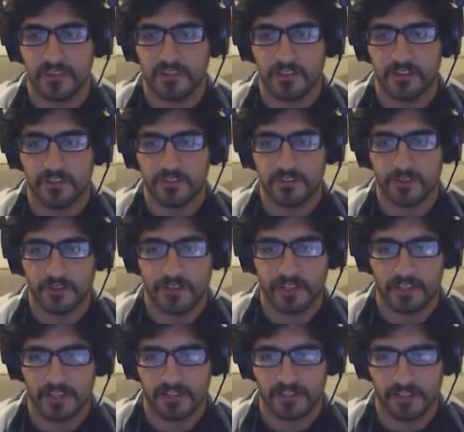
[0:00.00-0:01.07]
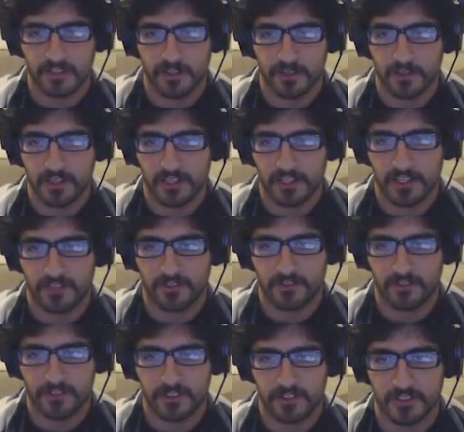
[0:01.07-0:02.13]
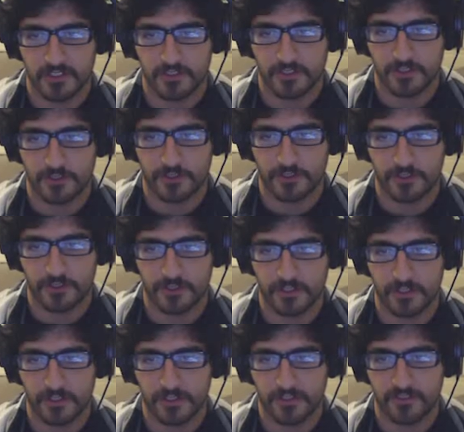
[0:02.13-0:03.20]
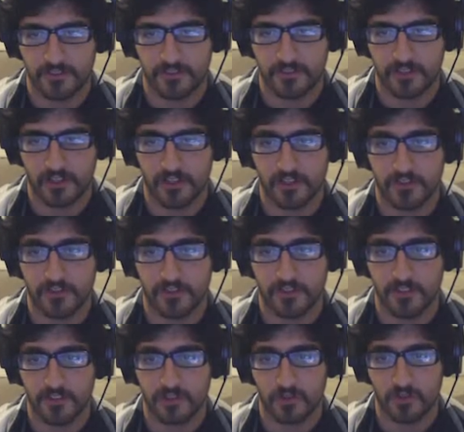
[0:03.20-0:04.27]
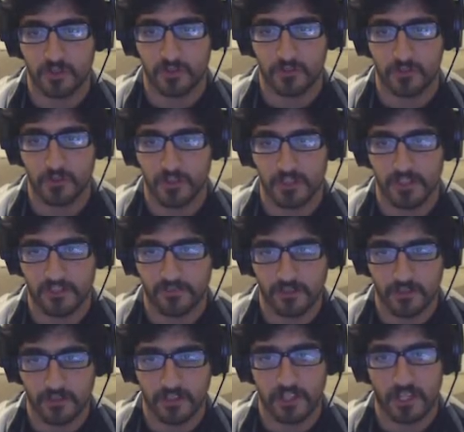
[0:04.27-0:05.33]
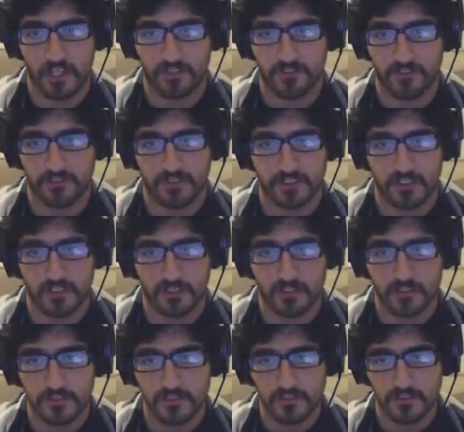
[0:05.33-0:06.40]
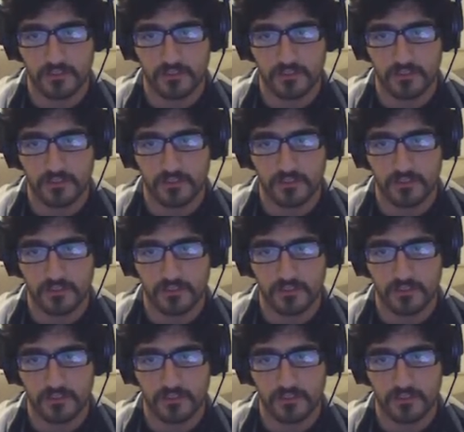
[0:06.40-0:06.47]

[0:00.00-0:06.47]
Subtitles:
So yeah, that's how I kind of started doing this. It's very enjoyable, and I've learned a lot of skills,